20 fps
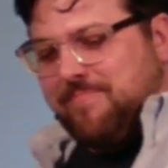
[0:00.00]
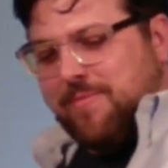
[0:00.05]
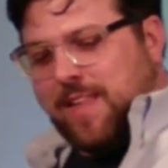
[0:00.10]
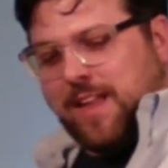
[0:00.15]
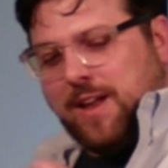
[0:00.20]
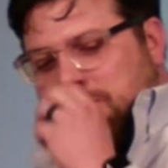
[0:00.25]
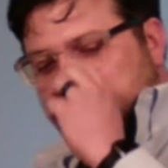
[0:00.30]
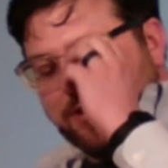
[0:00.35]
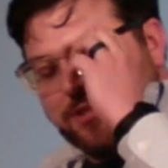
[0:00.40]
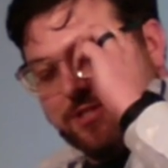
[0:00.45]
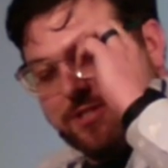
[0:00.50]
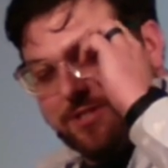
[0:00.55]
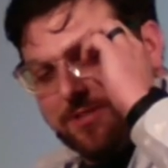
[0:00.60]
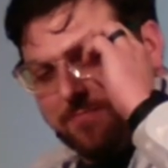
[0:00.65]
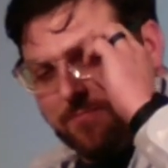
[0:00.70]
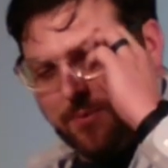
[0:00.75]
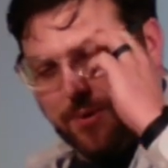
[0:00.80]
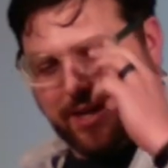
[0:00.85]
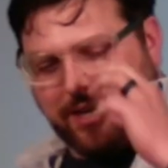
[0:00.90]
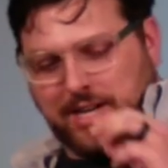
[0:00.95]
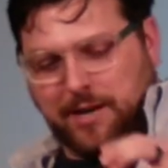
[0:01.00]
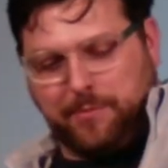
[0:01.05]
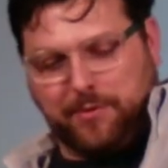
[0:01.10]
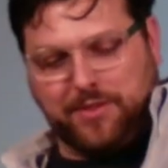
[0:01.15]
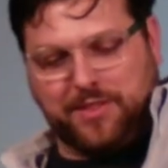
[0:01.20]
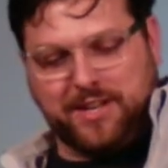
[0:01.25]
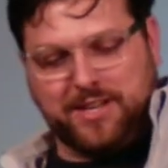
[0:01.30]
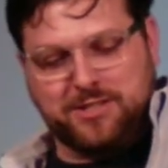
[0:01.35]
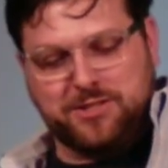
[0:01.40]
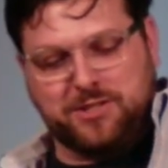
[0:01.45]
I want to just bring a couple
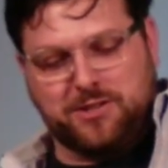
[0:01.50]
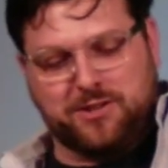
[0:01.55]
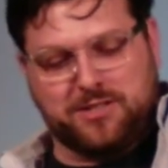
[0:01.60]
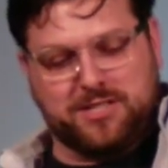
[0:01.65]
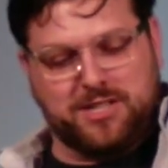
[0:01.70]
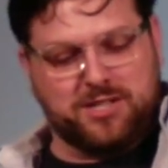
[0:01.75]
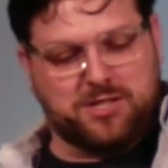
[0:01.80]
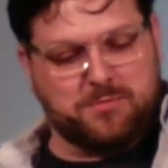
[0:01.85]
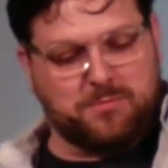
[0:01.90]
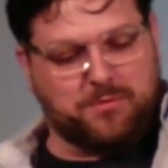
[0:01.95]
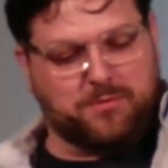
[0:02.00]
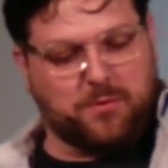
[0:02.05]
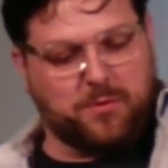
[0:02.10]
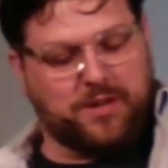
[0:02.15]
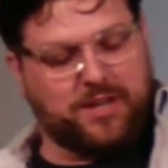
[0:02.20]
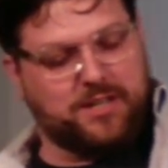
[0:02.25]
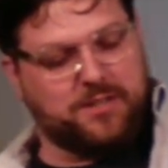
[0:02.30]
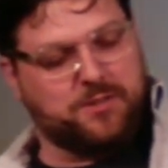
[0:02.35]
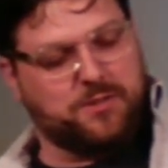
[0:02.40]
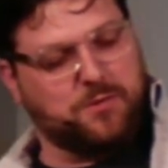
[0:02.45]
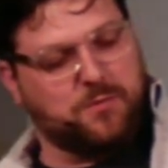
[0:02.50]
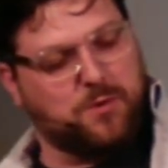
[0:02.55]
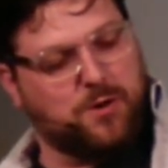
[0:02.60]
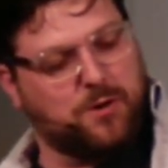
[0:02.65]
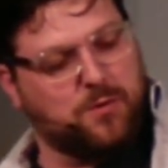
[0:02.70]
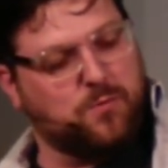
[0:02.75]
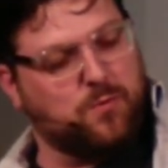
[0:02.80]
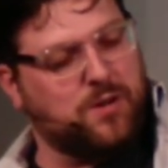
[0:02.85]
things to your attention before we get into the word.